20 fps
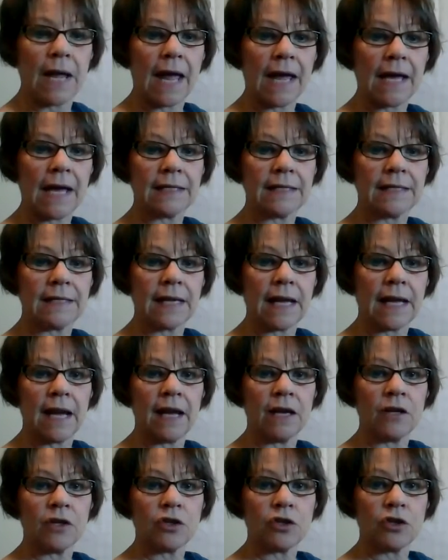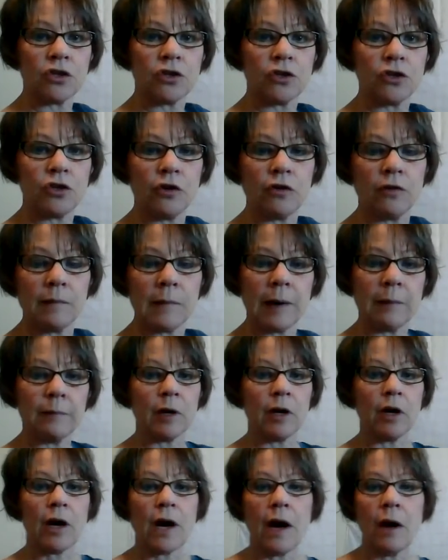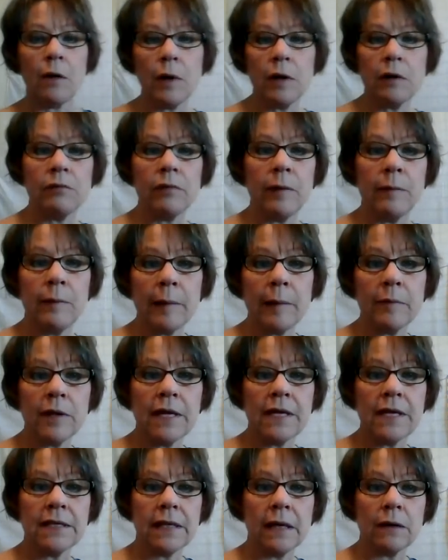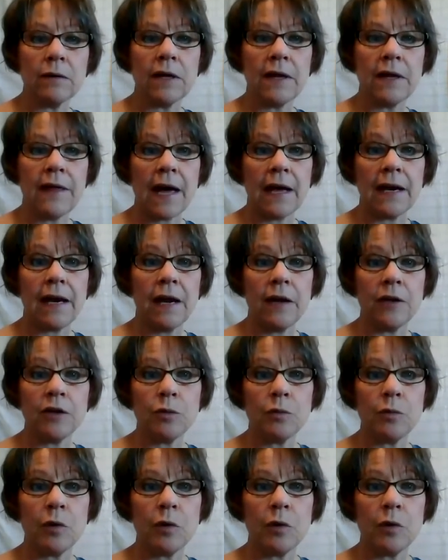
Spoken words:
SH, do you remember how we remember the sound of that H,